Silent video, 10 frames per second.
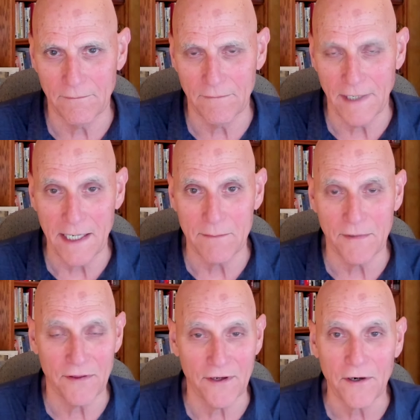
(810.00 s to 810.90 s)

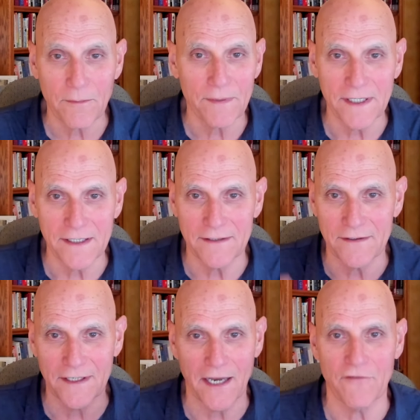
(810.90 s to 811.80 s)
named therapy
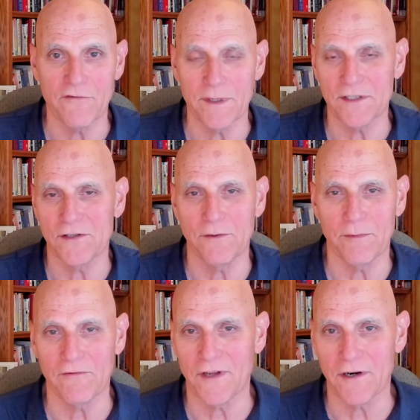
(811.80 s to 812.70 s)
in the alphabet
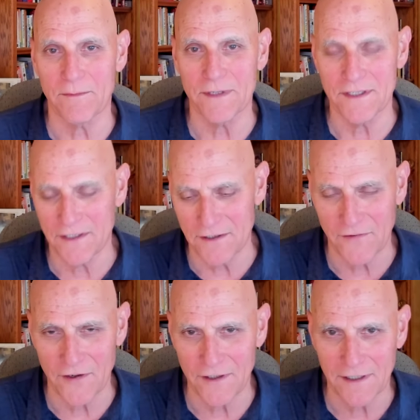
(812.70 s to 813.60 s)
soup of therapies is
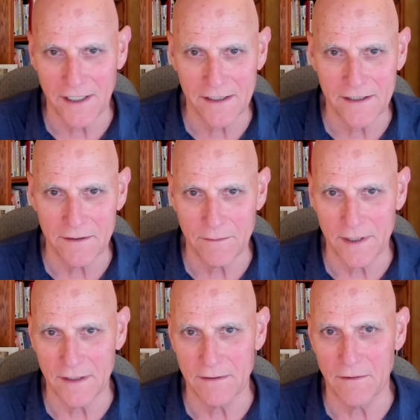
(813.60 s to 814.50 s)
very unlikely to
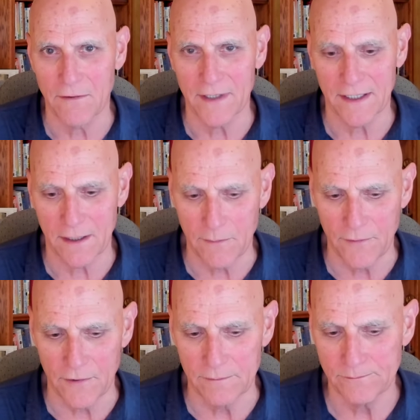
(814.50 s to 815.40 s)
be all that
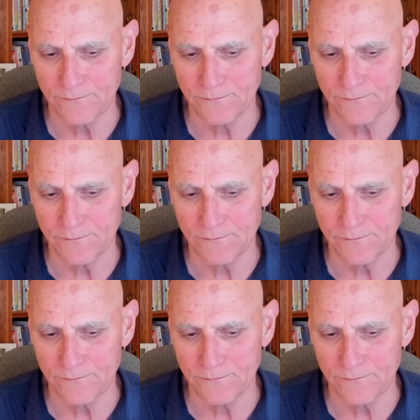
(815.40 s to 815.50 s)
helpful.